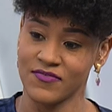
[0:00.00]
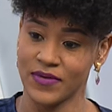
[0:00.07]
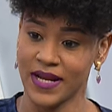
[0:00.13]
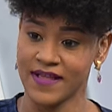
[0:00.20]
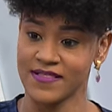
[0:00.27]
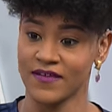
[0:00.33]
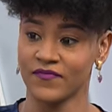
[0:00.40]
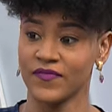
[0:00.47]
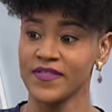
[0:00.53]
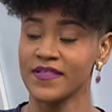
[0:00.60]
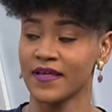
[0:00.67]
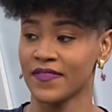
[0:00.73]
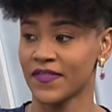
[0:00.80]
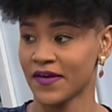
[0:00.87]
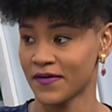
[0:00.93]
well as a
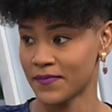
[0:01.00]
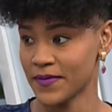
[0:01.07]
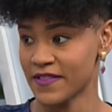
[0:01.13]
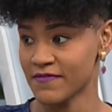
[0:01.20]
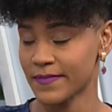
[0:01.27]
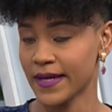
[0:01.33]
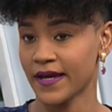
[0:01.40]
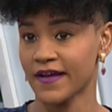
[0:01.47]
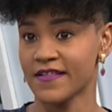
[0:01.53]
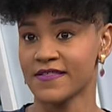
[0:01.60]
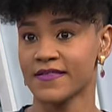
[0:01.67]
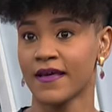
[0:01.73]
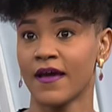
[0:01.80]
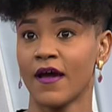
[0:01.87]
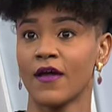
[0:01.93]
physiotherapist,
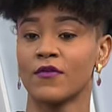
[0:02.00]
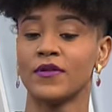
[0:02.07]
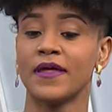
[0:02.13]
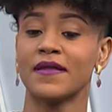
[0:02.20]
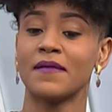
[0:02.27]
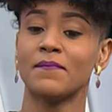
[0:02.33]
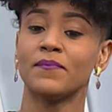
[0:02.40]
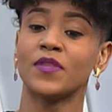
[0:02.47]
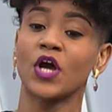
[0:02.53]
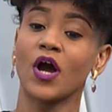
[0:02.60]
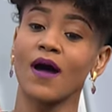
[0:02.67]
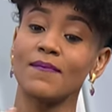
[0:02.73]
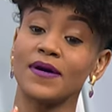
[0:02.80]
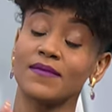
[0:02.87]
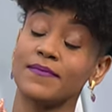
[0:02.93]
because the, the,
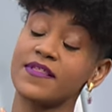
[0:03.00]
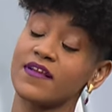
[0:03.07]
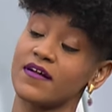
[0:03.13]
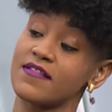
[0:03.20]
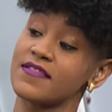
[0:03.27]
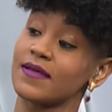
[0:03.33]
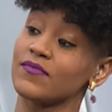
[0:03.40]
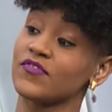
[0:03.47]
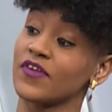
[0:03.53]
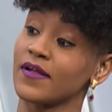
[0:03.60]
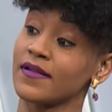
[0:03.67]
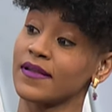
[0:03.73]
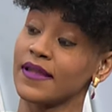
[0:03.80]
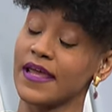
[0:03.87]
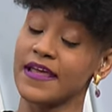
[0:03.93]
common
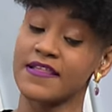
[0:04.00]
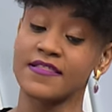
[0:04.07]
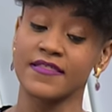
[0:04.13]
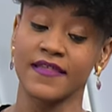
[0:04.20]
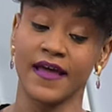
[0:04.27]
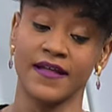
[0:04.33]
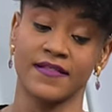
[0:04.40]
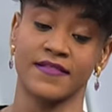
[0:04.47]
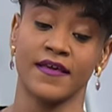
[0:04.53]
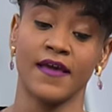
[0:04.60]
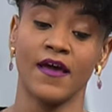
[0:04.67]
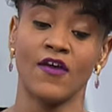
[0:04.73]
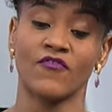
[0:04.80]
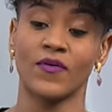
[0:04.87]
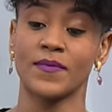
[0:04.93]
misconception is that
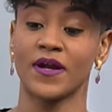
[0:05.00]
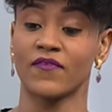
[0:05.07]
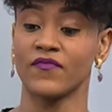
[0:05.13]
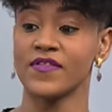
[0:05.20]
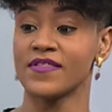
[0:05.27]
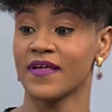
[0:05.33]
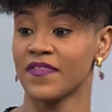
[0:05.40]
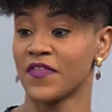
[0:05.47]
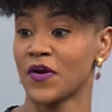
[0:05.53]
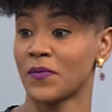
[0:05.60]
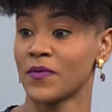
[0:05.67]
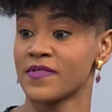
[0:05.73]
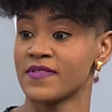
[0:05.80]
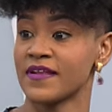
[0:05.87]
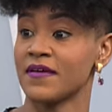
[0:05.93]
from your
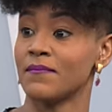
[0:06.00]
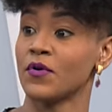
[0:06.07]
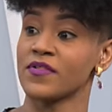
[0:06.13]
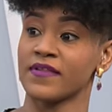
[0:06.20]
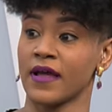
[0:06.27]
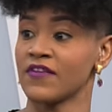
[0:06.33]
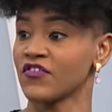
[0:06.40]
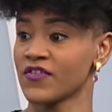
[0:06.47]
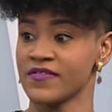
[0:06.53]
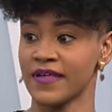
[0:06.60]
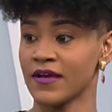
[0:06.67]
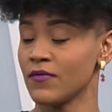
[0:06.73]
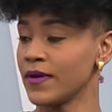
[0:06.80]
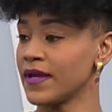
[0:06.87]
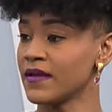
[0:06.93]
physiotherapist, then your most can just
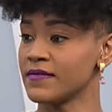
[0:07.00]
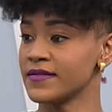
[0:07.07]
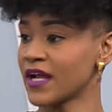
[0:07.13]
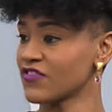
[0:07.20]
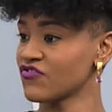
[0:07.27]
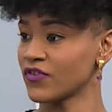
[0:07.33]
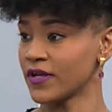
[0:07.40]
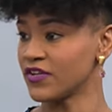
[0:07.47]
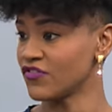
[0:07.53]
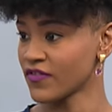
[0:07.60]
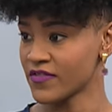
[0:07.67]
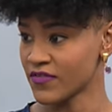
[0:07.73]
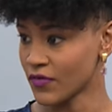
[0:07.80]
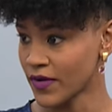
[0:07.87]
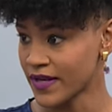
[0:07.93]
segue naturally
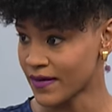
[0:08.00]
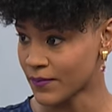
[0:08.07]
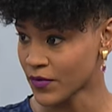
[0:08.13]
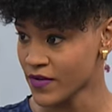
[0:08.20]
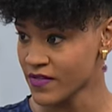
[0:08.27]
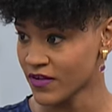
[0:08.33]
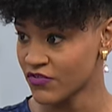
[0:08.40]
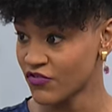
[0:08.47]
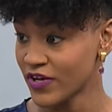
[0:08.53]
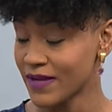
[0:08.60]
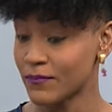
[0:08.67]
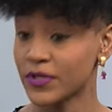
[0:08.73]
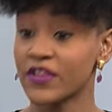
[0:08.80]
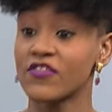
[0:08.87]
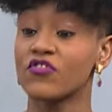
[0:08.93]
just so in a personal training, but mm. it's